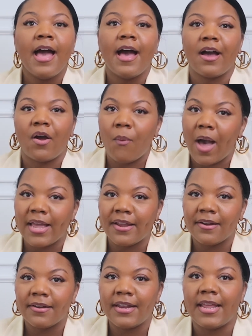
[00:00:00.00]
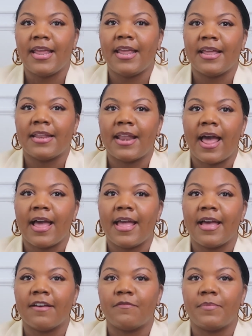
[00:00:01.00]
acquired and I
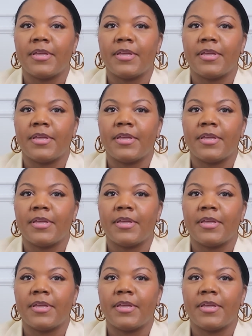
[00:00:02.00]
have